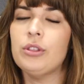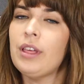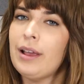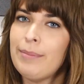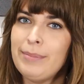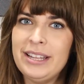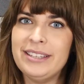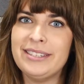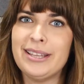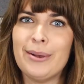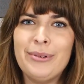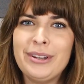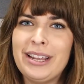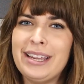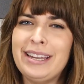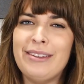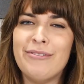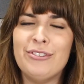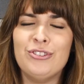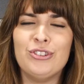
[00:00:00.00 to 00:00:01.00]
that means someone
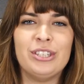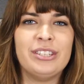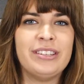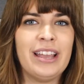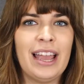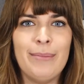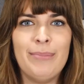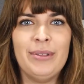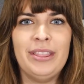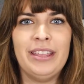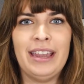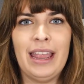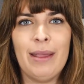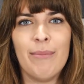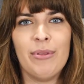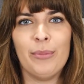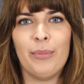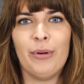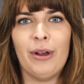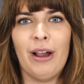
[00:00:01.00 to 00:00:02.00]
can even just type in the name
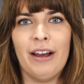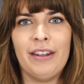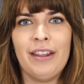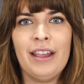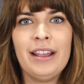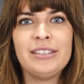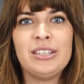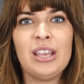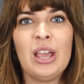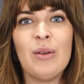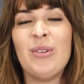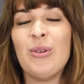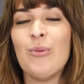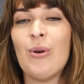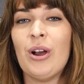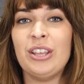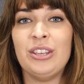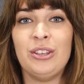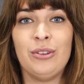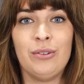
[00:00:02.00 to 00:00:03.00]
of the product and we
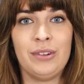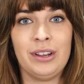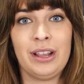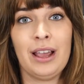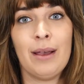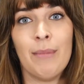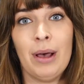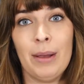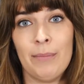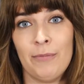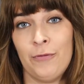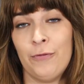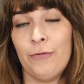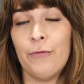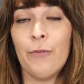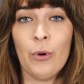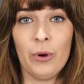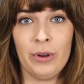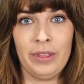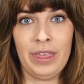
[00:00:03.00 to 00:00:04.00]
want you to come up
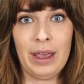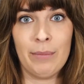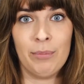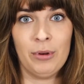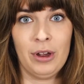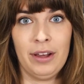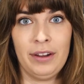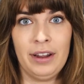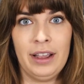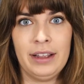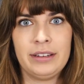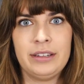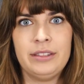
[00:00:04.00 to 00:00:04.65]
for that product.